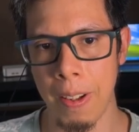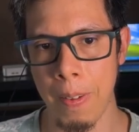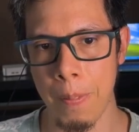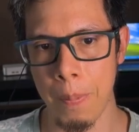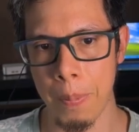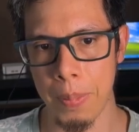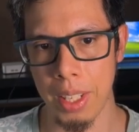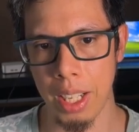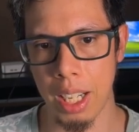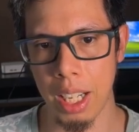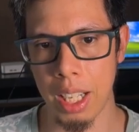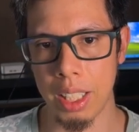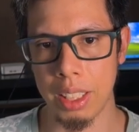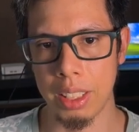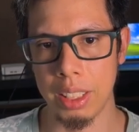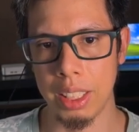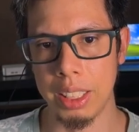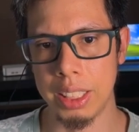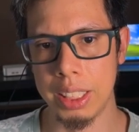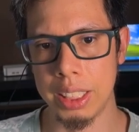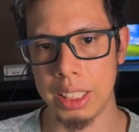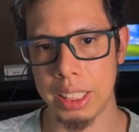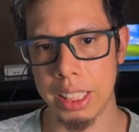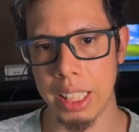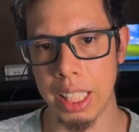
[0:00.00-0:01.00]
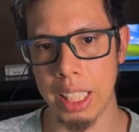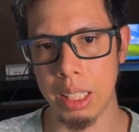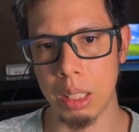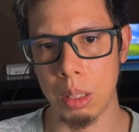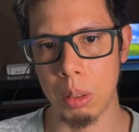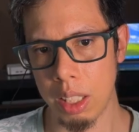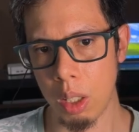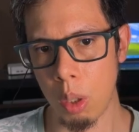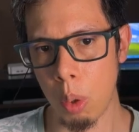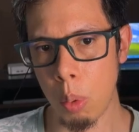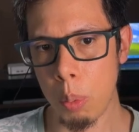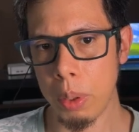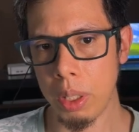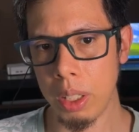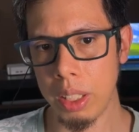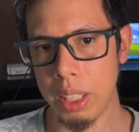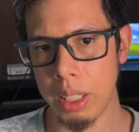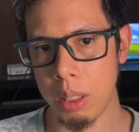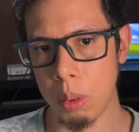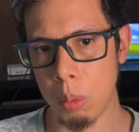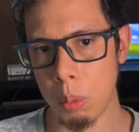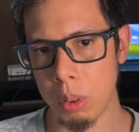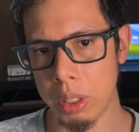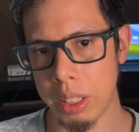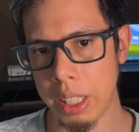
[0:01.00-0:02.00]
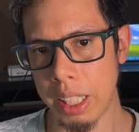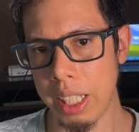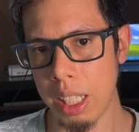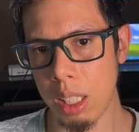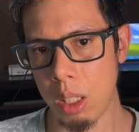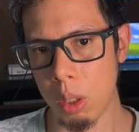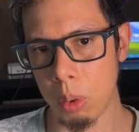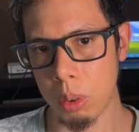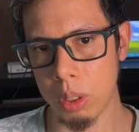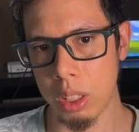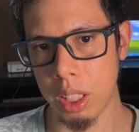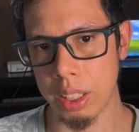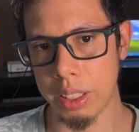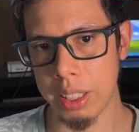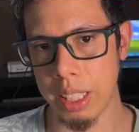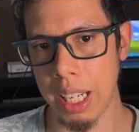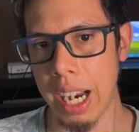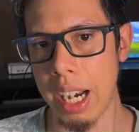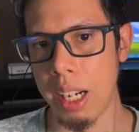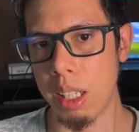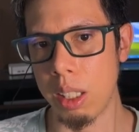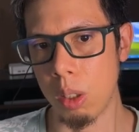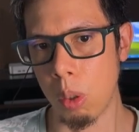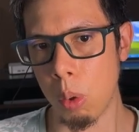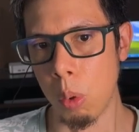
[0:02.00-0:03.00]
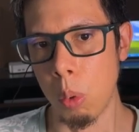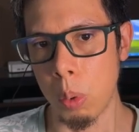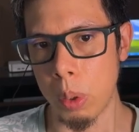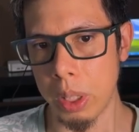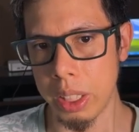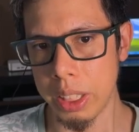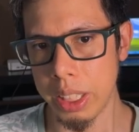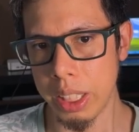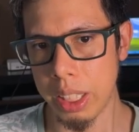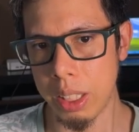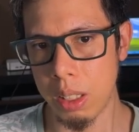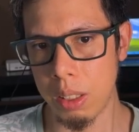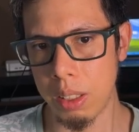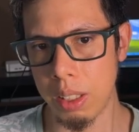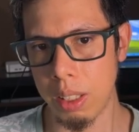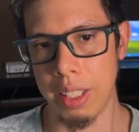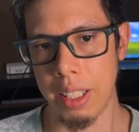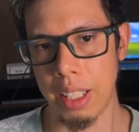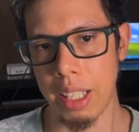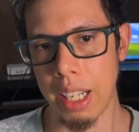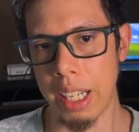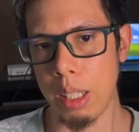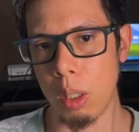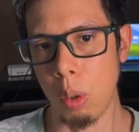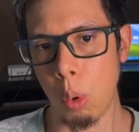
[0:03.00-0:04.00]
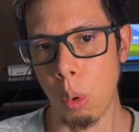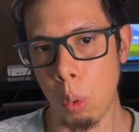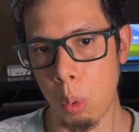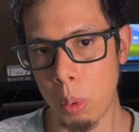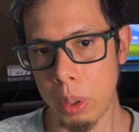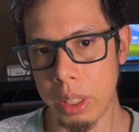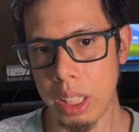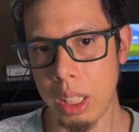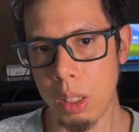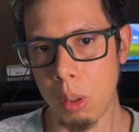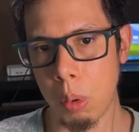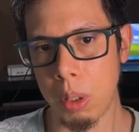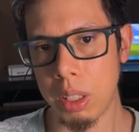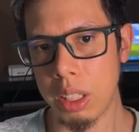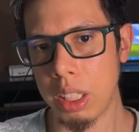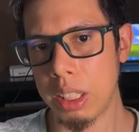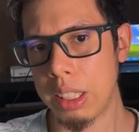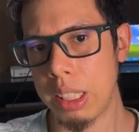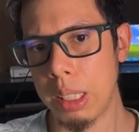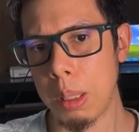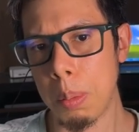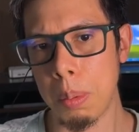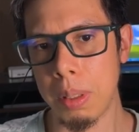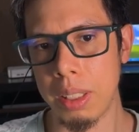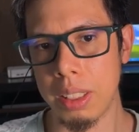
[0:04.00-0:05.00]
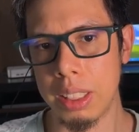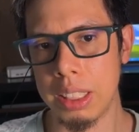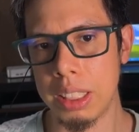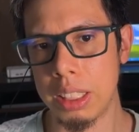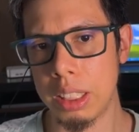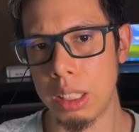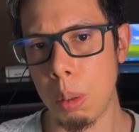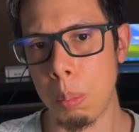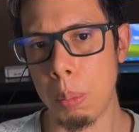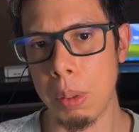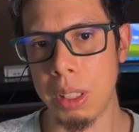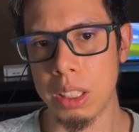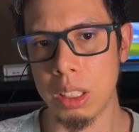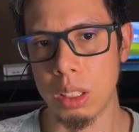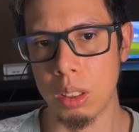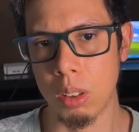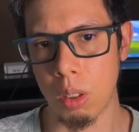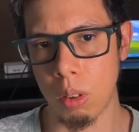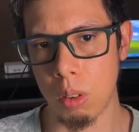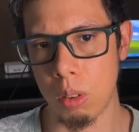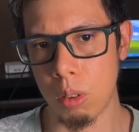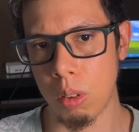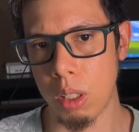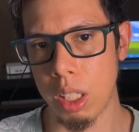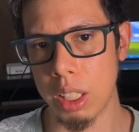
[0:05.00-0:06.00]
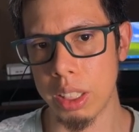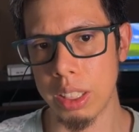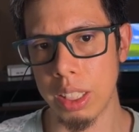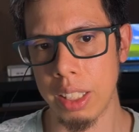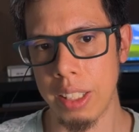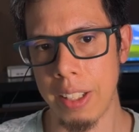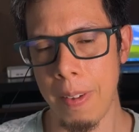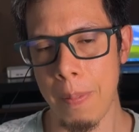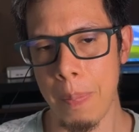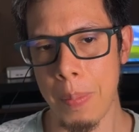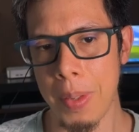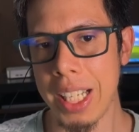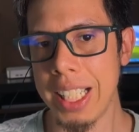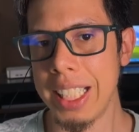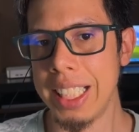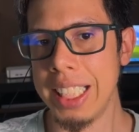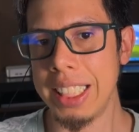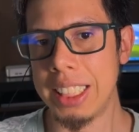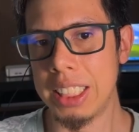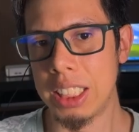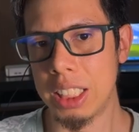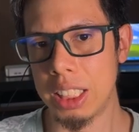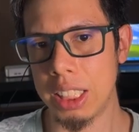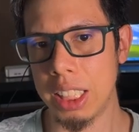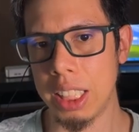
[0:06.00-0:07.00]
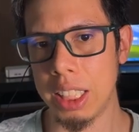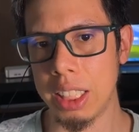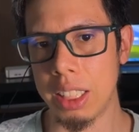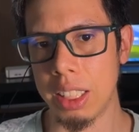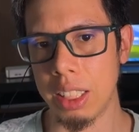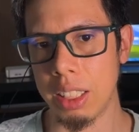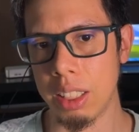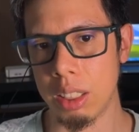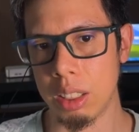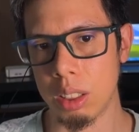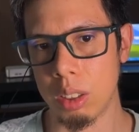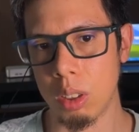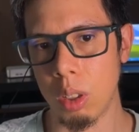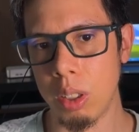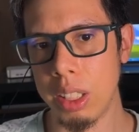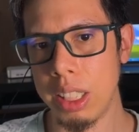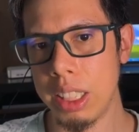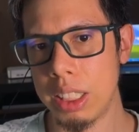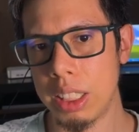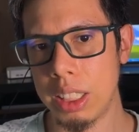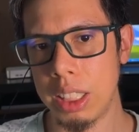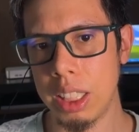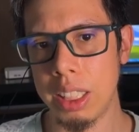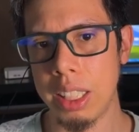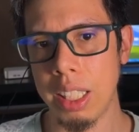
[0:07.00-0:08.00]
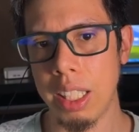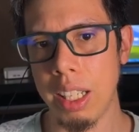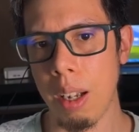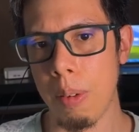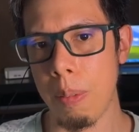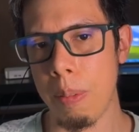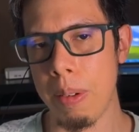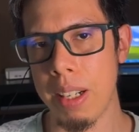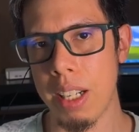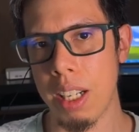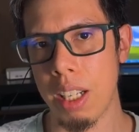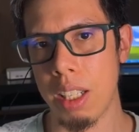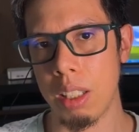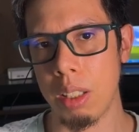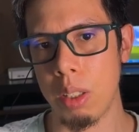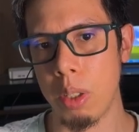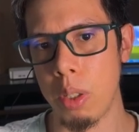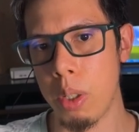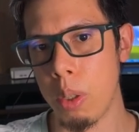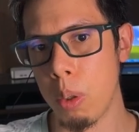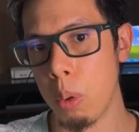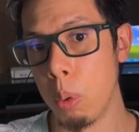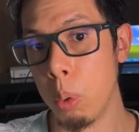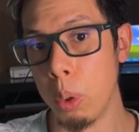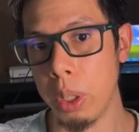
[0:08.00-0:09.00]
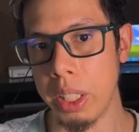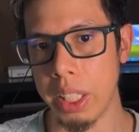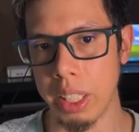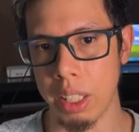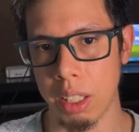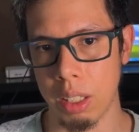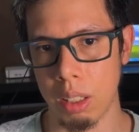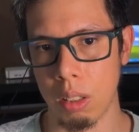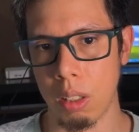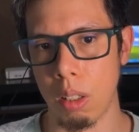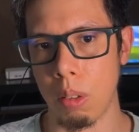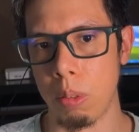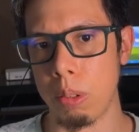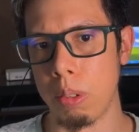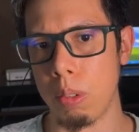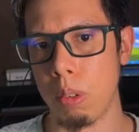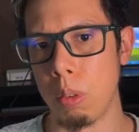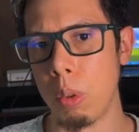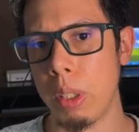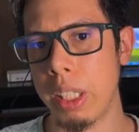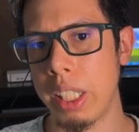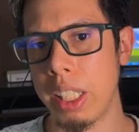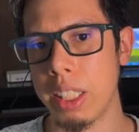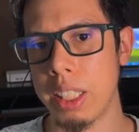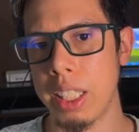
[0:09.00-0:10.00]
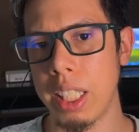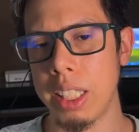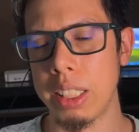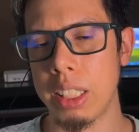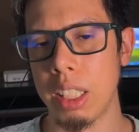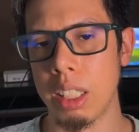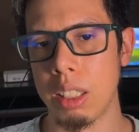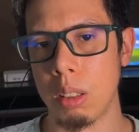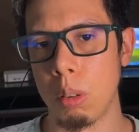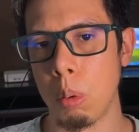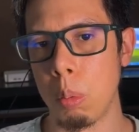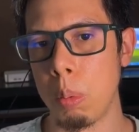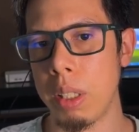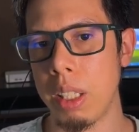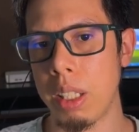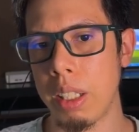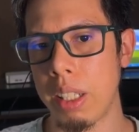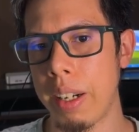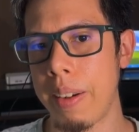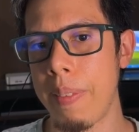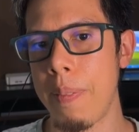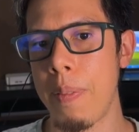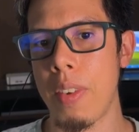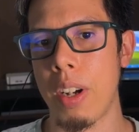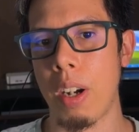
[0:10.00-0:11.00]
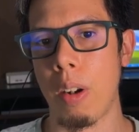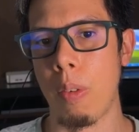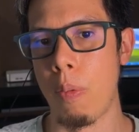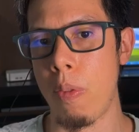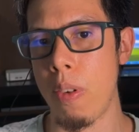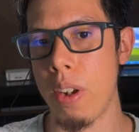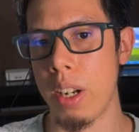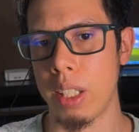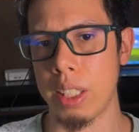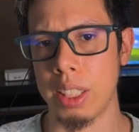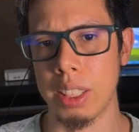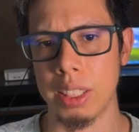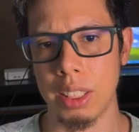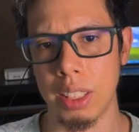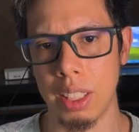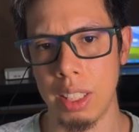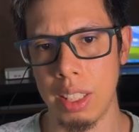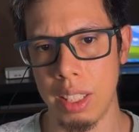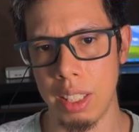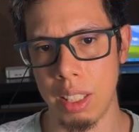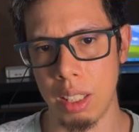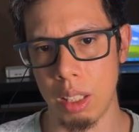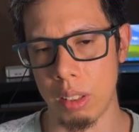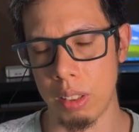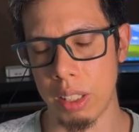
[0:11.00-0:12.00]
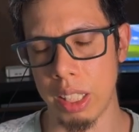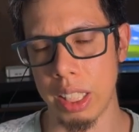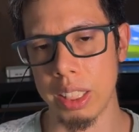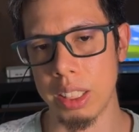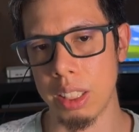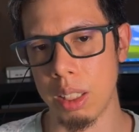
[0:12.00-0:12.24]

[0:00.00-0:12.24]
And in this case, obviously, take a note that I already created this triple store, right, in each city. So each city have an URI of Wikidata to be referred, right?